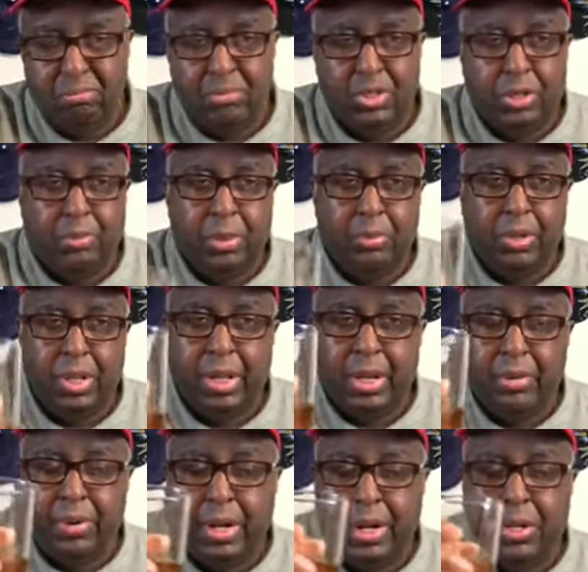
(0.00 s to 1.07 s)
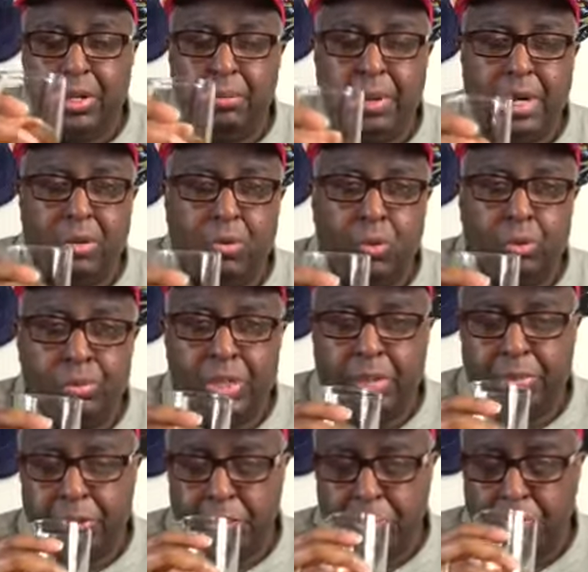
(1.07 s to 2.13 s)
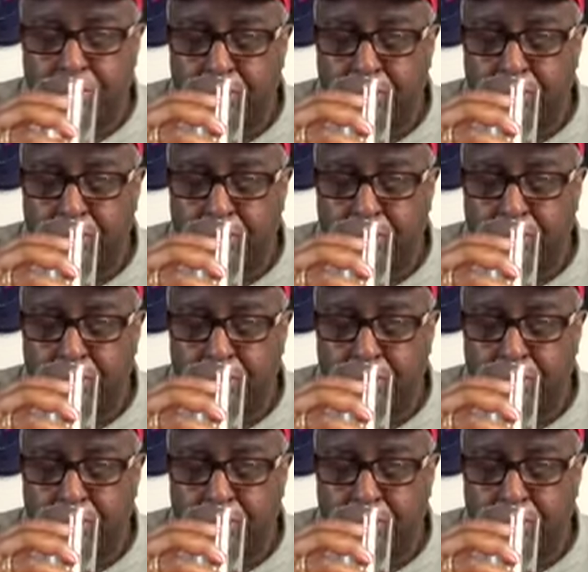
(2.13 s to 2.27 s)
Some people like it right out of the bottle room temperature.